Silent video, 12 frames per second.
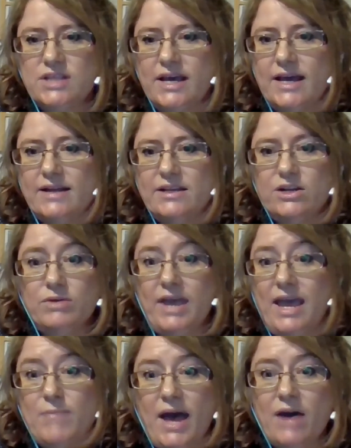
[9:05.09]
that
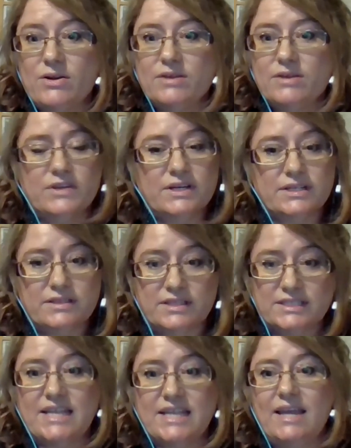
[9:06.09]
came out of the
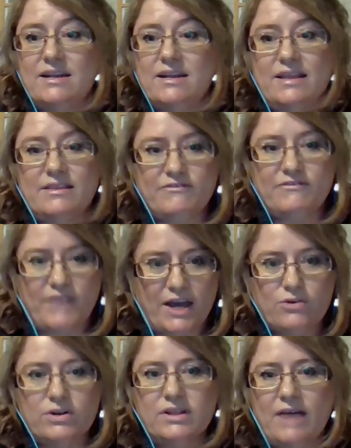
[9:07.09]
state and the
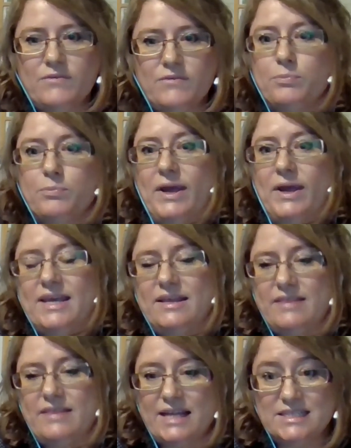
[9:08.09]
federal level, breaking
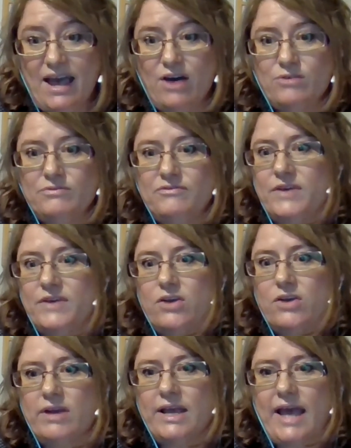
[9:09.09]
that down,
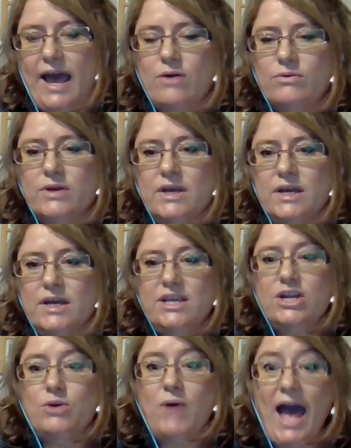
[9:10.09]
figuring out
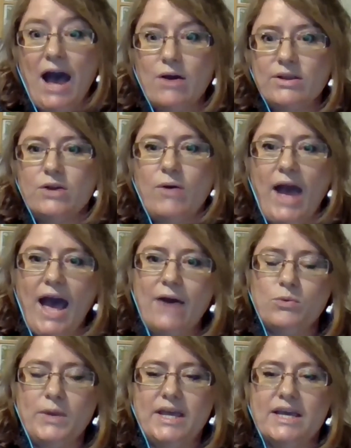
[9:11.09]
how
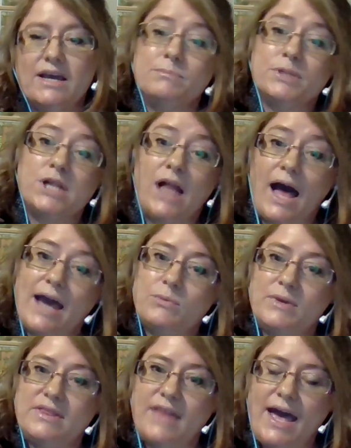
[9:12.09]
do we comply
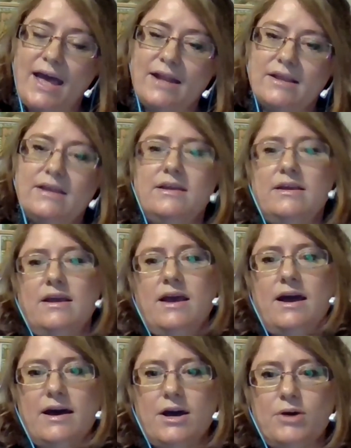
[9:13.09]
with that,
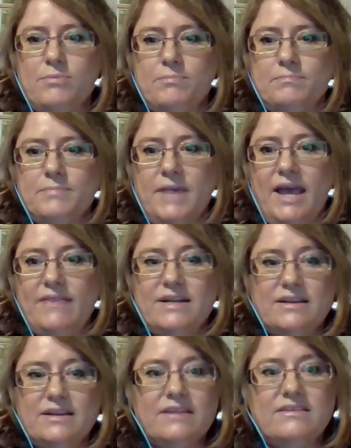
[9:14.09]
and
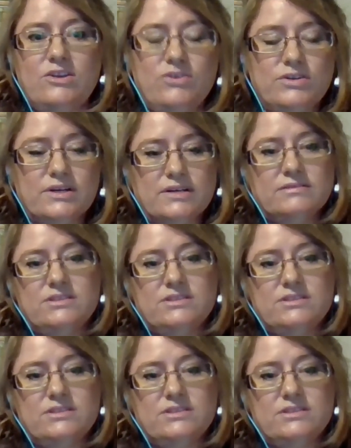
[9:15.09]
then continue to